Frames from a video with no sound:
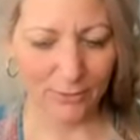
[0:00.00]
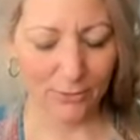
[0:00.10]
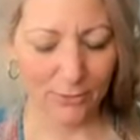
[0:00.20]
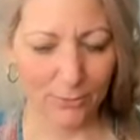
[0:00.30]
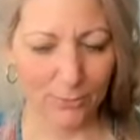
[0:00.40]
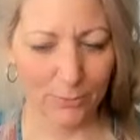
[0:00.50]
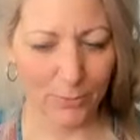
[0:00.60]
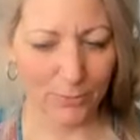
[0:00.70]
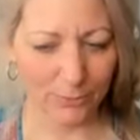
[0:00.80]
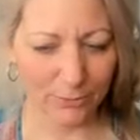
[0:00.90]
your
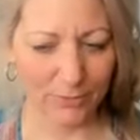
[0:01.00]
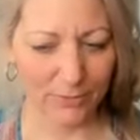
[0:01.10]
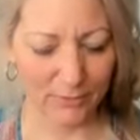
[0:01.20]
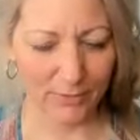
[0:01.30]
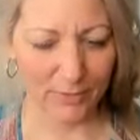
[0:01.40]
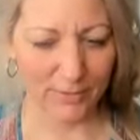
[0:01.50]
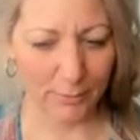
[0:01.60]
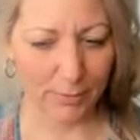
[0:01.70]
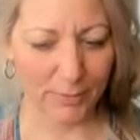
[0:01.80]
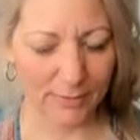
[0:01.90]
world feels like
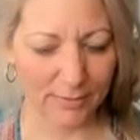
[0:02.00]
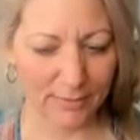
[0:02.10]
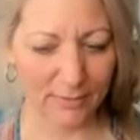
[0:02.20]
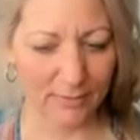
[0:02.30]
depleted.